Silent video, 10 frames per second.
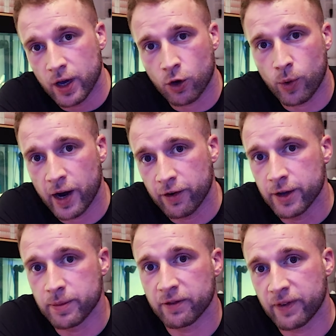
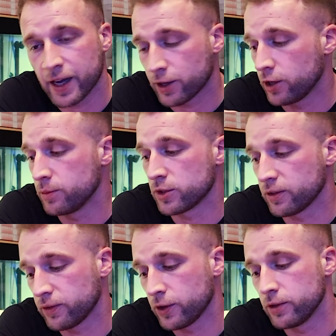aquarium vacuums, the
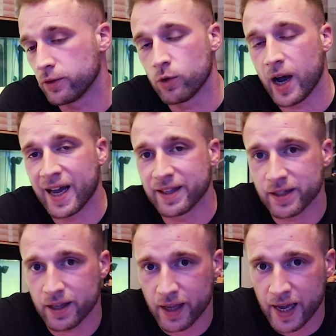Fluval and
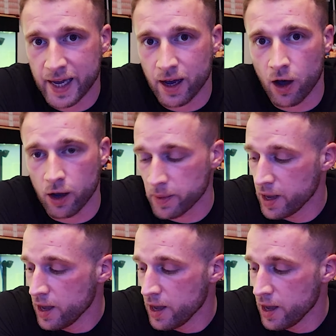the Eheim.